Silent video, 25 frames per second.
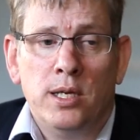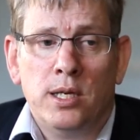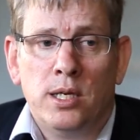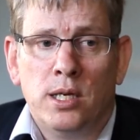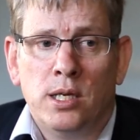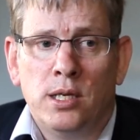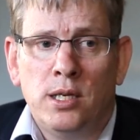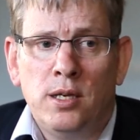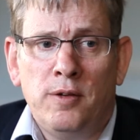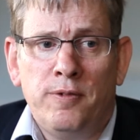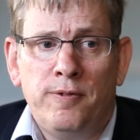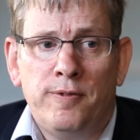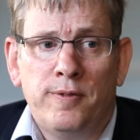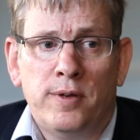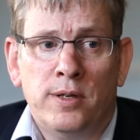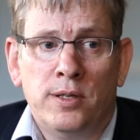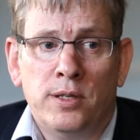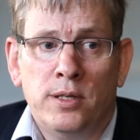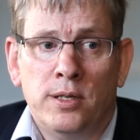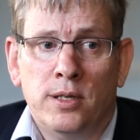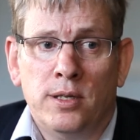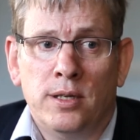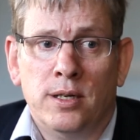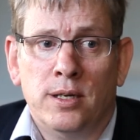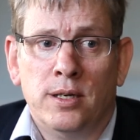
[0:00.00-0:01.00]
And if
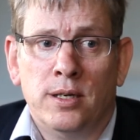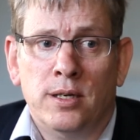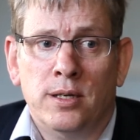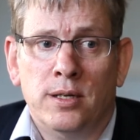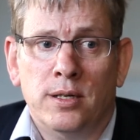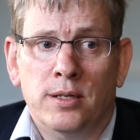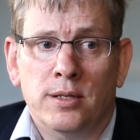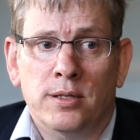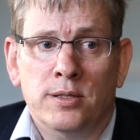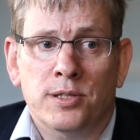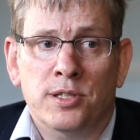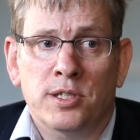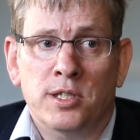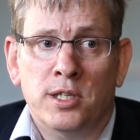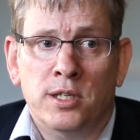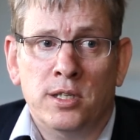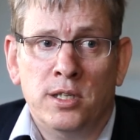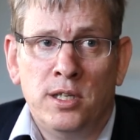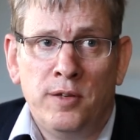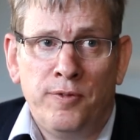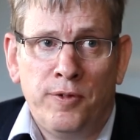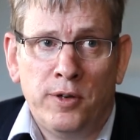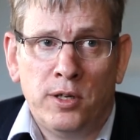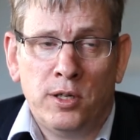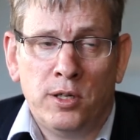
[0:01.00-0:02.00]
a
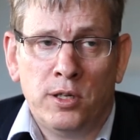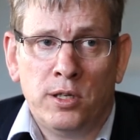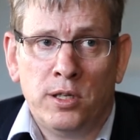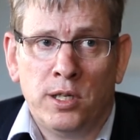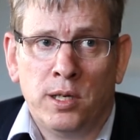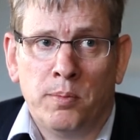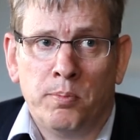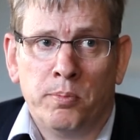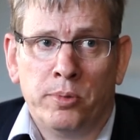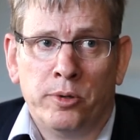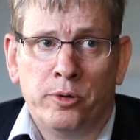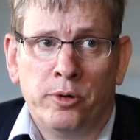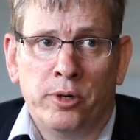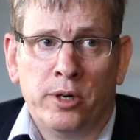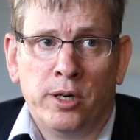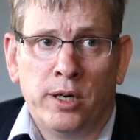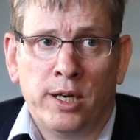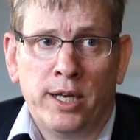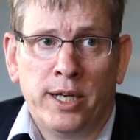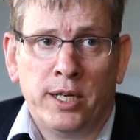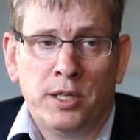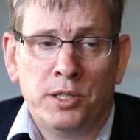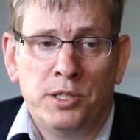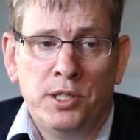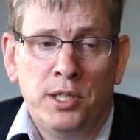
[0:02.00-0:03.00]
significant number are
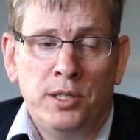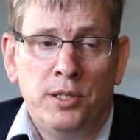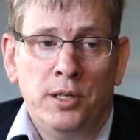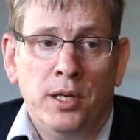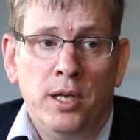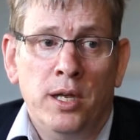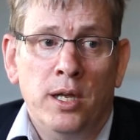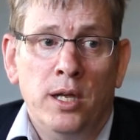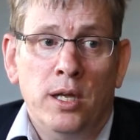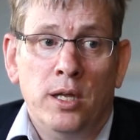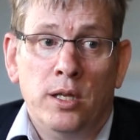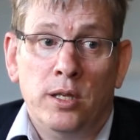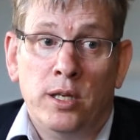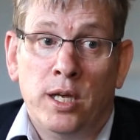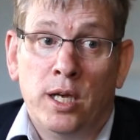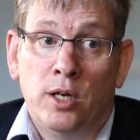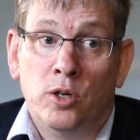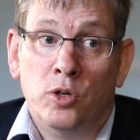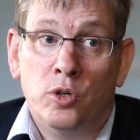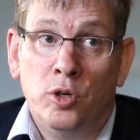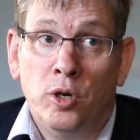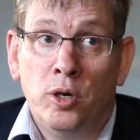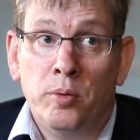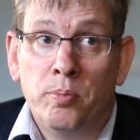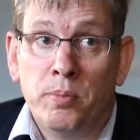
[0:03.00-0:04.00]
elected, that
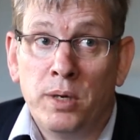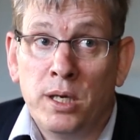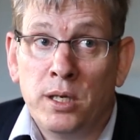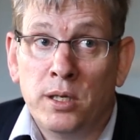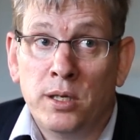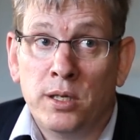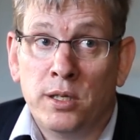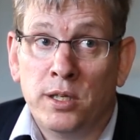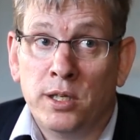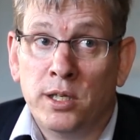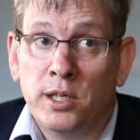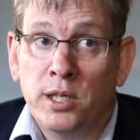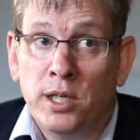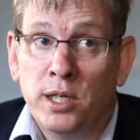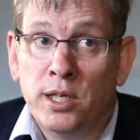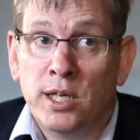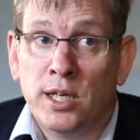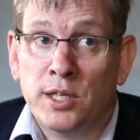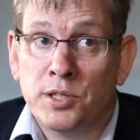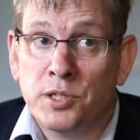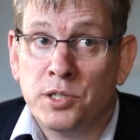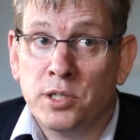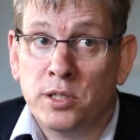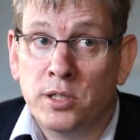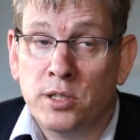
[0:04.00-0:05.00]
could mean that the king
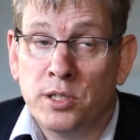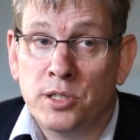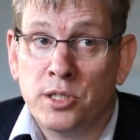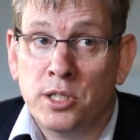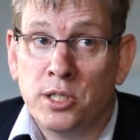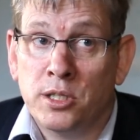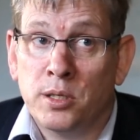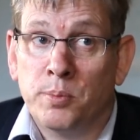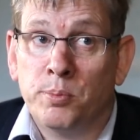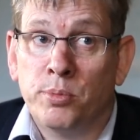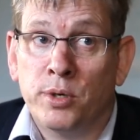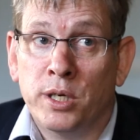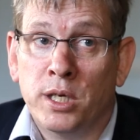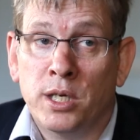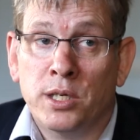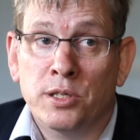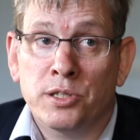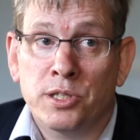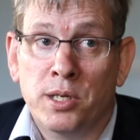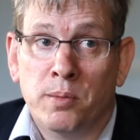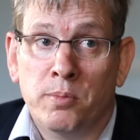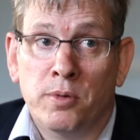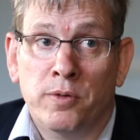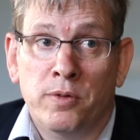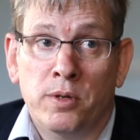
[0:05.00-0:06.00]
has to consider bringing
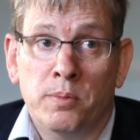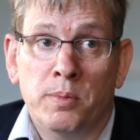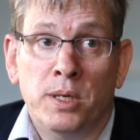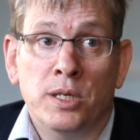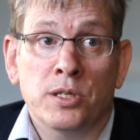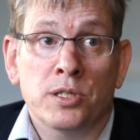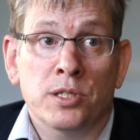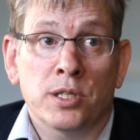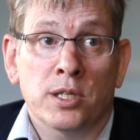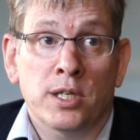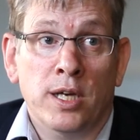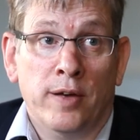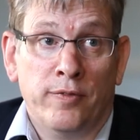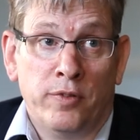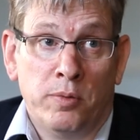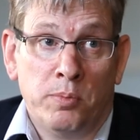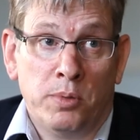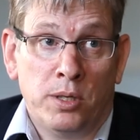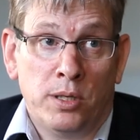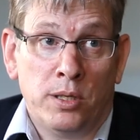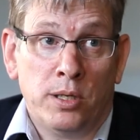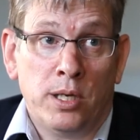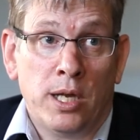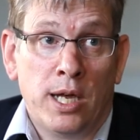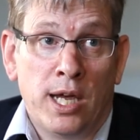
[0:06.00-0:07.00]
some of them into
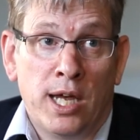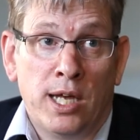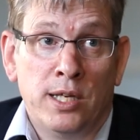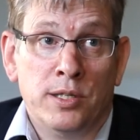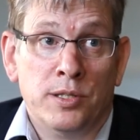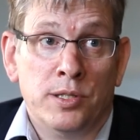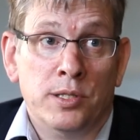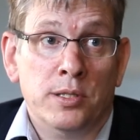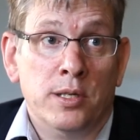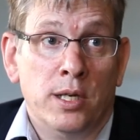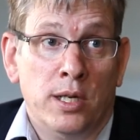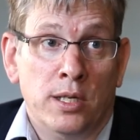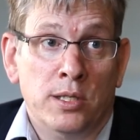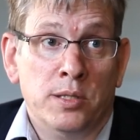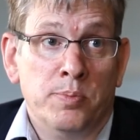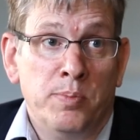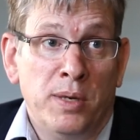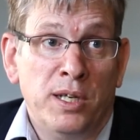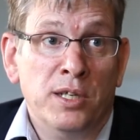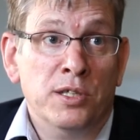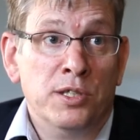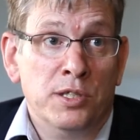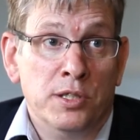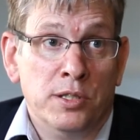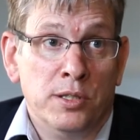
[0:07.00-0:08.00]
government as
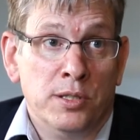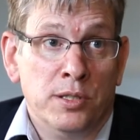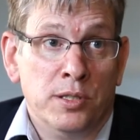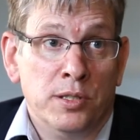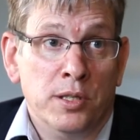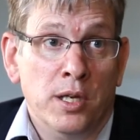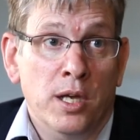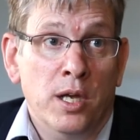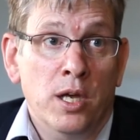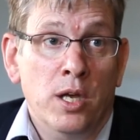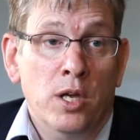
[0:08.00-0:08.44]
ministers.